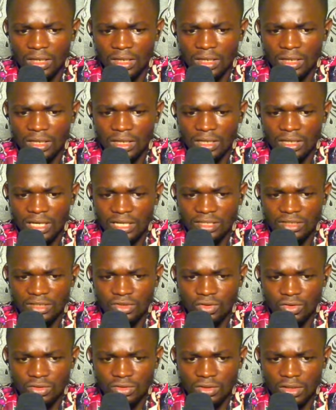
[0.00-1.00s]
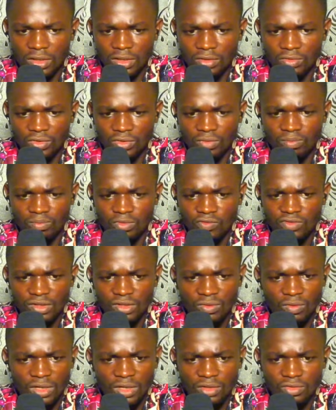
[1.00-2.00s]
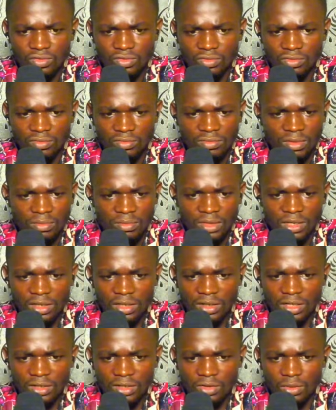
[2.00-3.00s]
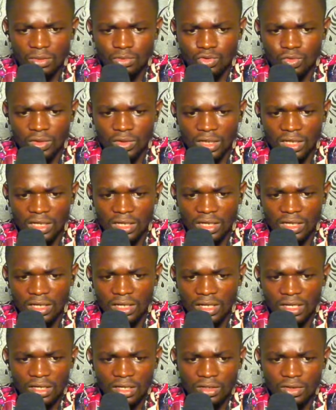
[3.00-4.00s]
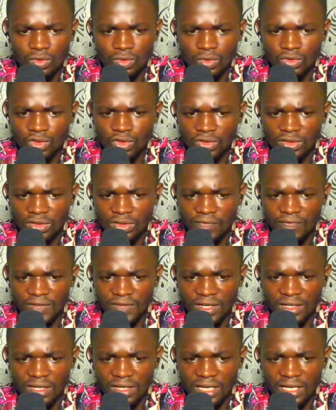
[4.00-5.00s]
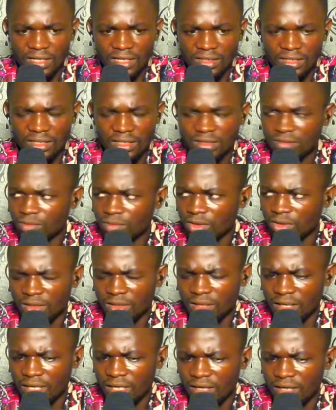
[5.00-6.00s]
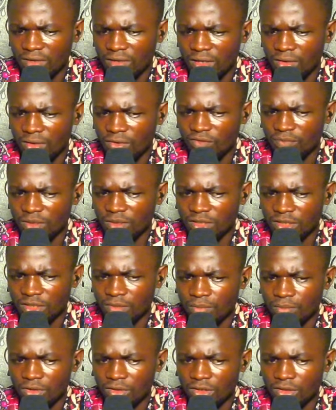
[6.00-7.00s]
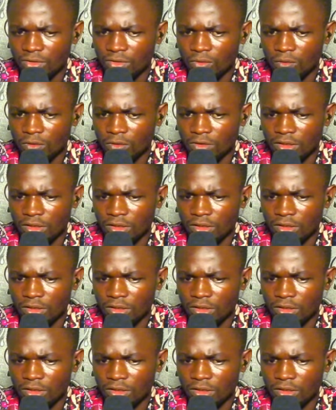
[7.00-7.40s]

That is just moves away to maybe a random square here. The rook just defend like this, but I have a lot of pieces pointing towards this